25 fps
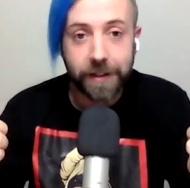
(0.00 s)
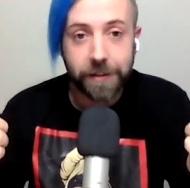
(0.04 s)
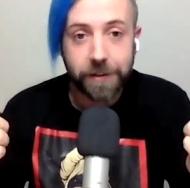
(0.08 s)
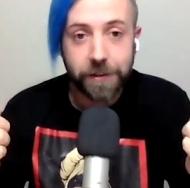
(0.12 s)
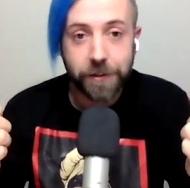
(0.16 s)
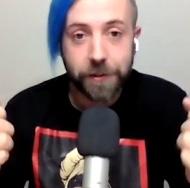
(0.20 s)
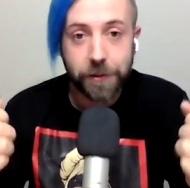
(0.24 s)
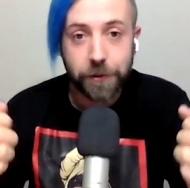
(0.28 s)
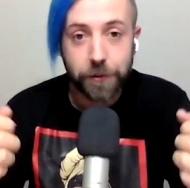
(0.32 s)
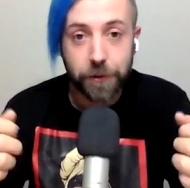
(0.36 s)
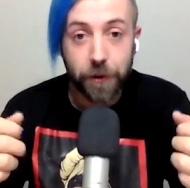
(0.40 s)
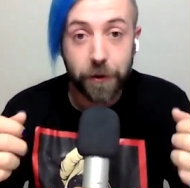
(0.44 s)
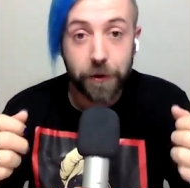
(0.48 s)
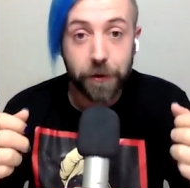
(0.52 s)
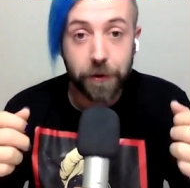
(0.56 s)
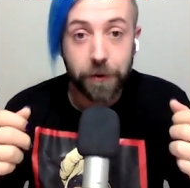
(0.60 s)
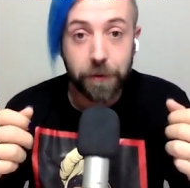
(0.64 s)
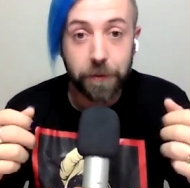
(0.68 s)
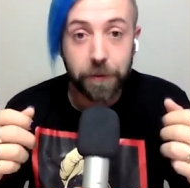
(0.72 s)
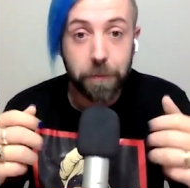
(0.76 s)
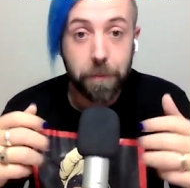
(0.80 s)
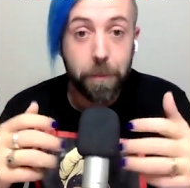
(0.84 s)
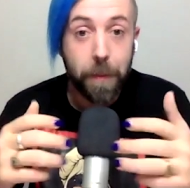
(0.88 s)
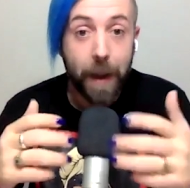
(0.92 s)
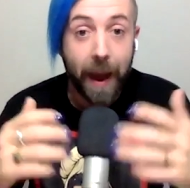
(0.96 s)

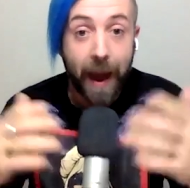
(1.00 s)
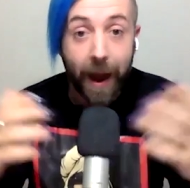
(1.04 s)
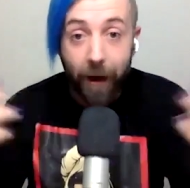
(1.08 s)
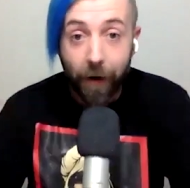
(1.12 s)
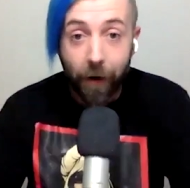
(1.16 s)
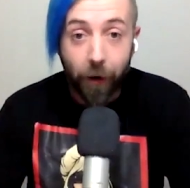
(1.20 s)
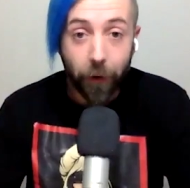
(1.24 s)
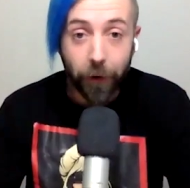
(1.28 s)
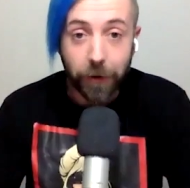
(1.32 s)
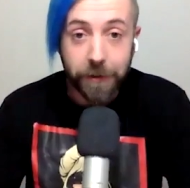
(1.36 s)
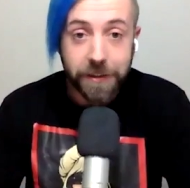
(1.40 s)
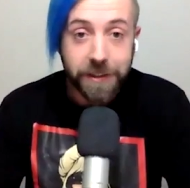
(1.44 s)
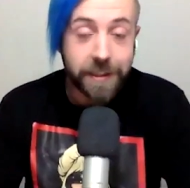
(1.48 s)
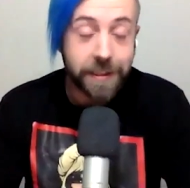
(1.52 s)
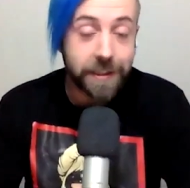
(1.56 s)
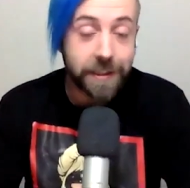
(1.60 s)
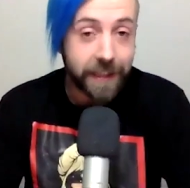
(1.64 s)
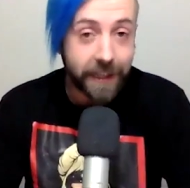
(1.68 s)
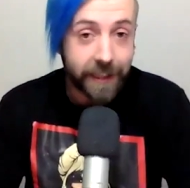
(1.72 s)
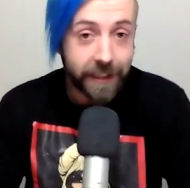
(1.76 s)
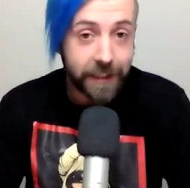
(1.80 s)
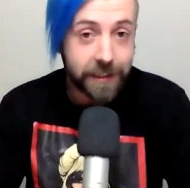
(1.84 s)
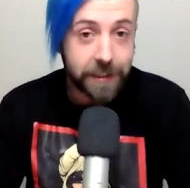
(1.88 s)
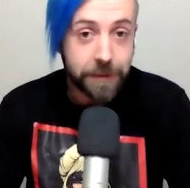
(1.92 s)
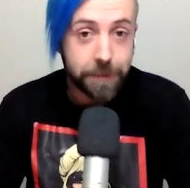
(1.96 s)
strong powerhouse
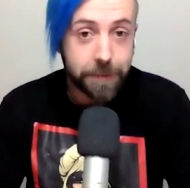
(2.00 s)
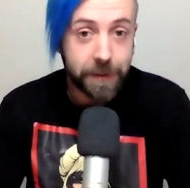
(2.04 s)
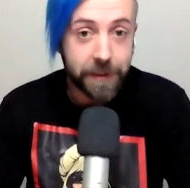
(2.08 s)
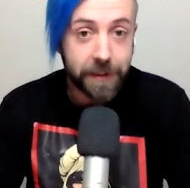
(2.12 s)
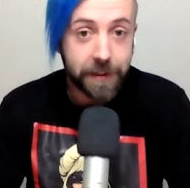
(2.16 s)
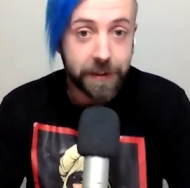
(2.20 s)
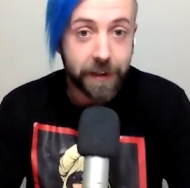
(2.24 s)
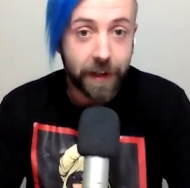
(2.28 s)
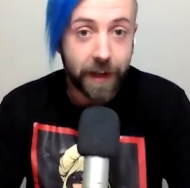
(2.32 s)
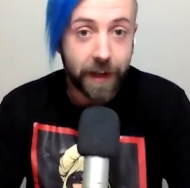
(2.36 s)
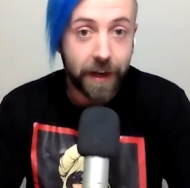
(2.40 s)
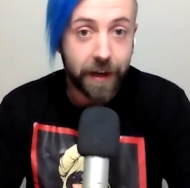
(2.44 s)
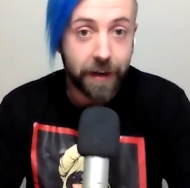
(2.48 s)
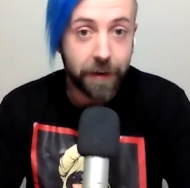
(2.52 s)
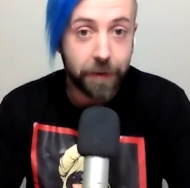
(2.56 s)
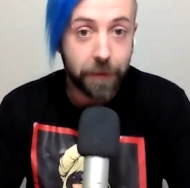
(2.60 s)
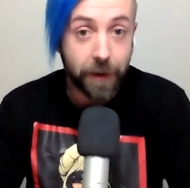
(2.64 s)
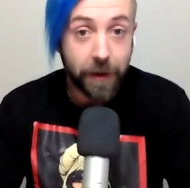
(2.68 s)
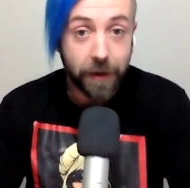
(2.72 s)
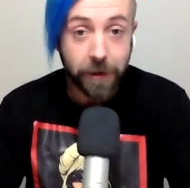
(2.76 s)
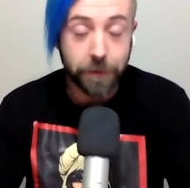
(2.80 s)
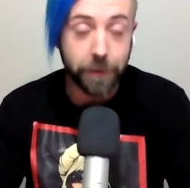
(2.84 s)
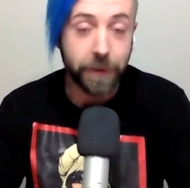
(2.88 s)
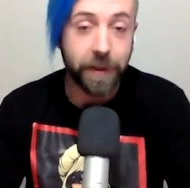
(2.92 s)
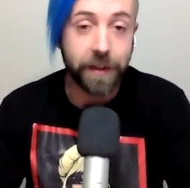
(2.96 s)
contender to be
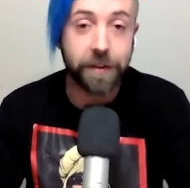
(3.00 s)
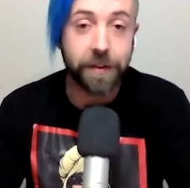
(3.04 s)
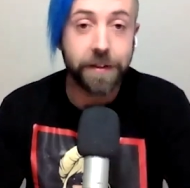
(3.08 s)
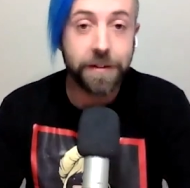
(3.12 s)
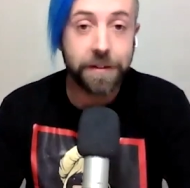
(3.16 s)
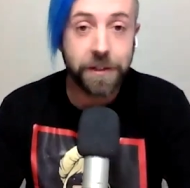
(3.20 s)
reckoned with.